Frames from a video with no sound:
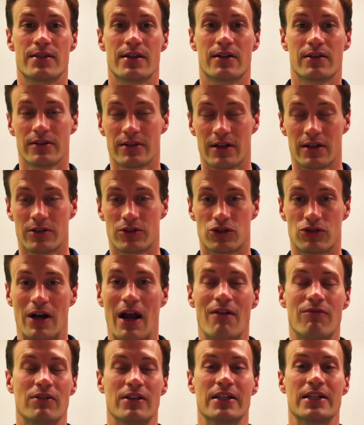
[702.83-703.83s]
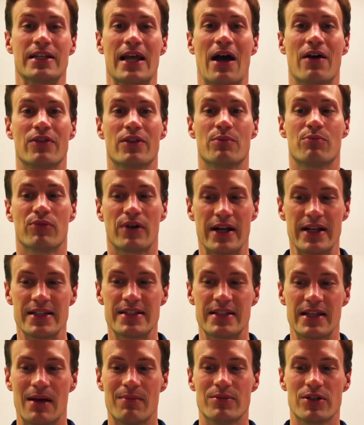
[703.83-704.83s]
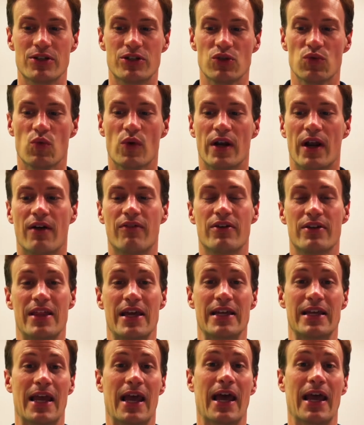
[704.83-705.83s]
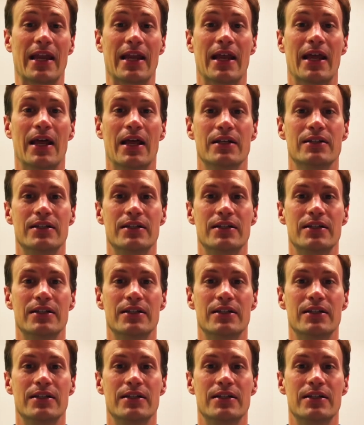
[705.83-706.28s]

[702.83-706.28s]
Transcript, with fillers: They're, they're traveling down the brainstem to do whatever they can